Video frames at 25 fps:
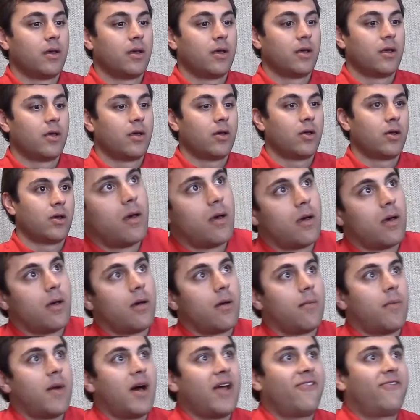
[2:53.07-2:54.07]
Okay.
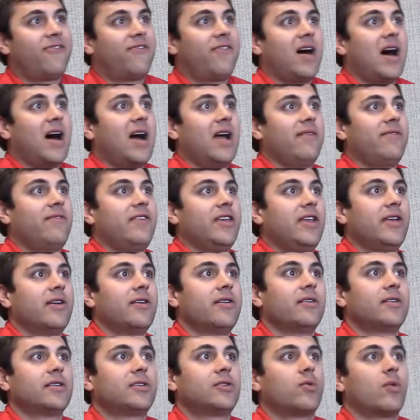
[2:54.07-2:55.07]
My 5
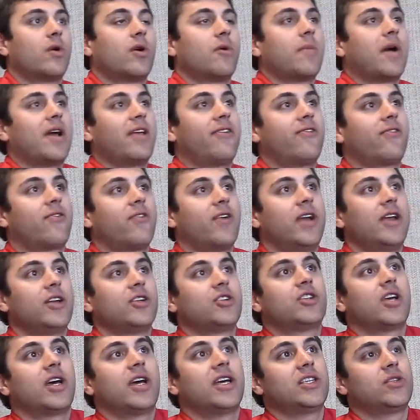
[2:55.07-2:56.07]
years where my
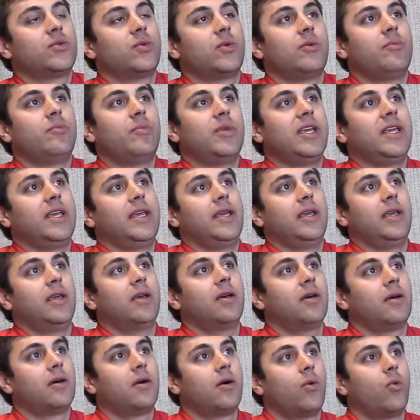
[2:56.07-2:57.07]
franchise would be
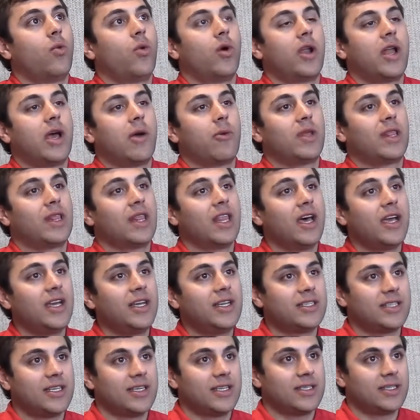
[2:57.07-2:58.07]
what I would
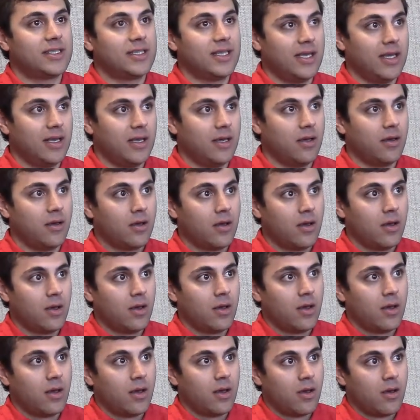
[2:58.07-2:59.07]
like to see,
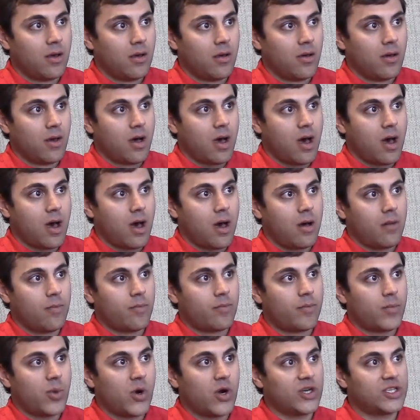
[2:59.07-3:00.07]

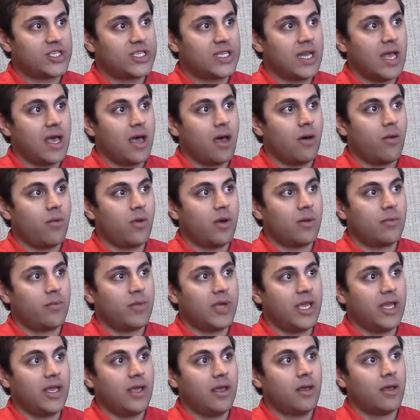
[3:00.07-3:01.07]
personnel would
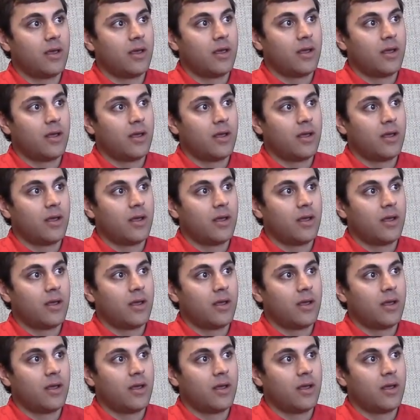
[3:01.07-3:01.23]
be